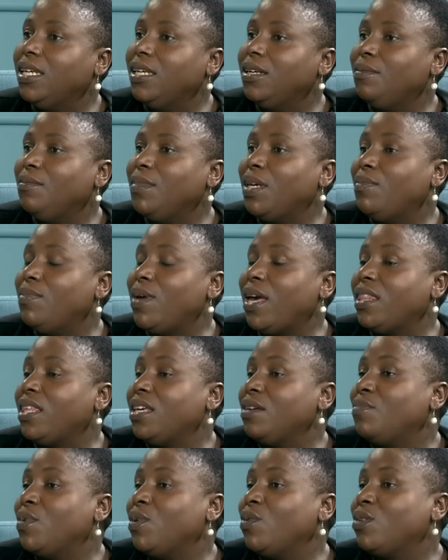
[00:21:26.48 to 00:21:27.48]
maybe I
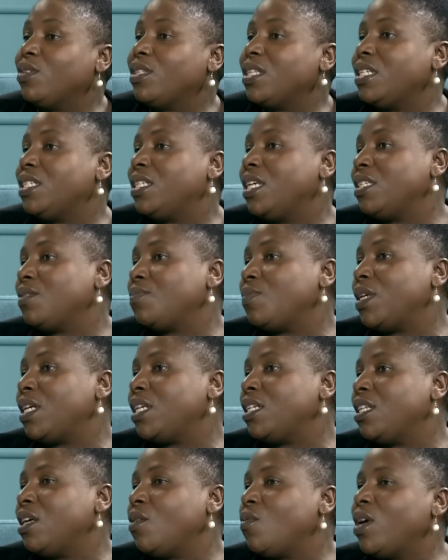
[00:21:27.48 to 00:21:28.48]
think because they're
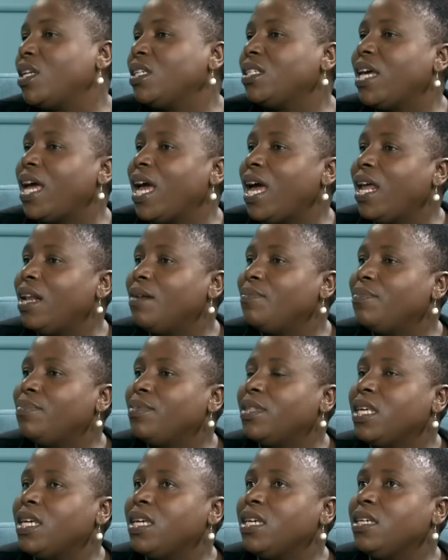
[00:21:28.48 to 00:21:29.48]
desperate, they want help,
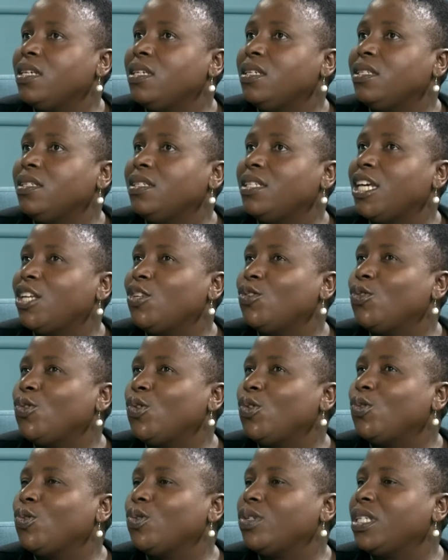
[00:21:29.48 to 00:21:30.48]
they tend
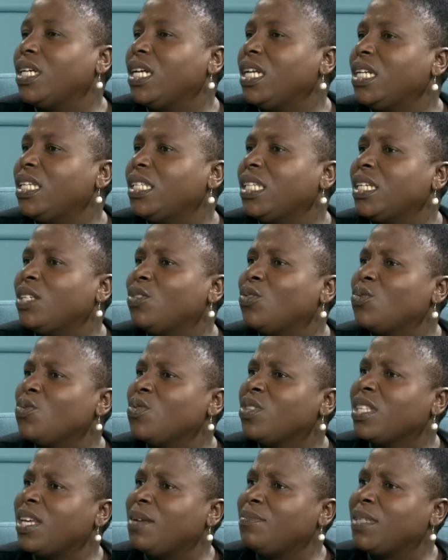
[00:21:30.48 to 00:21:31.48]
not to tell the
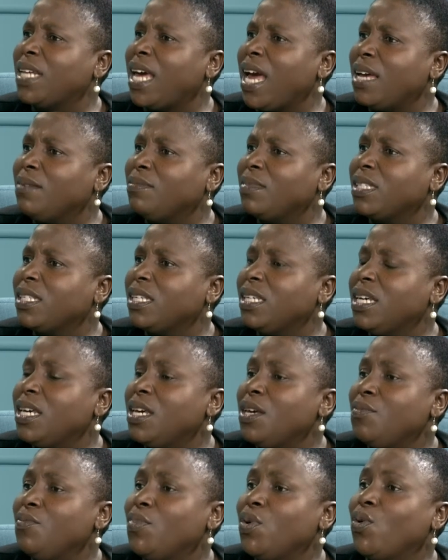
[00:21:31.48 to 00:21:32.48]
truth sometimes.
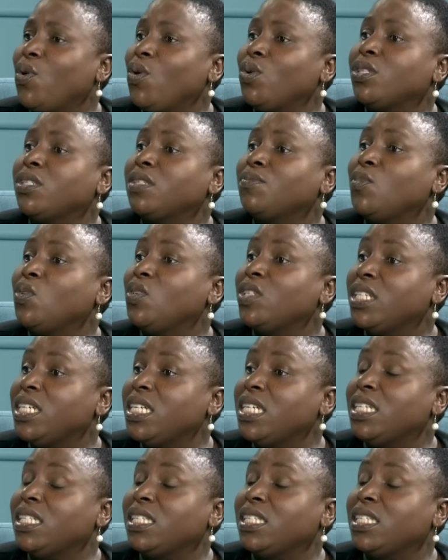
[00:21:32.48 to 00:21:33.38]
Because mostly in